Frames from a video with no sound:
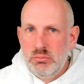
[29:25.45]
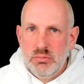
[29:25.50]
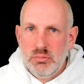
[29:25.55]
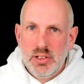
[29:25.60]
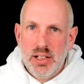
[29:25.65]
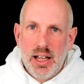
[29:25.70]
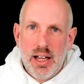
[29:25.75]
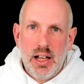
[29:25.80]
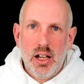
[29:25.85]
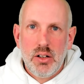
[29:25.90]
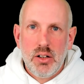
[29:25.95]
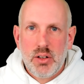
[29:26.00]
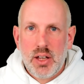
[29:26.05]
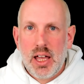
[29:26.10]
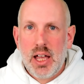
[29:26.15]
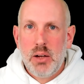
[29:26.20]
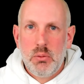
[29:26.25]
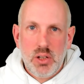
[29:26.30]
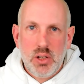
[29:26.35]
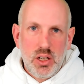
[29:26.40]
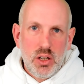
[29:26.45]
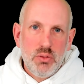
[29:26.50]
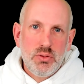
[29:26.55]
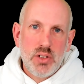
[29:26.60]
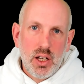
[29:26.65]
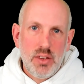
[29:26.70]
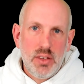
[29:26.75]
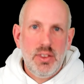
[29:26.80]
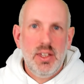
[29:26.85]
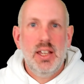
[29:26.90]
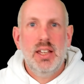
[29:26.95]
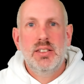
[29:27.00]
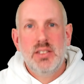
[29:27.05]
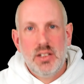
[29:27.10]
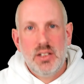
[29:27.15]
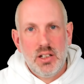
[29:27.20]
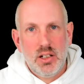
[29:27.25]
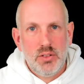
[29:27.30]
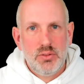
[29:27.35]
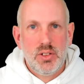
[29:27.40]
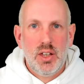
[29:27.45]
yeah, okay, well, you've done this and I've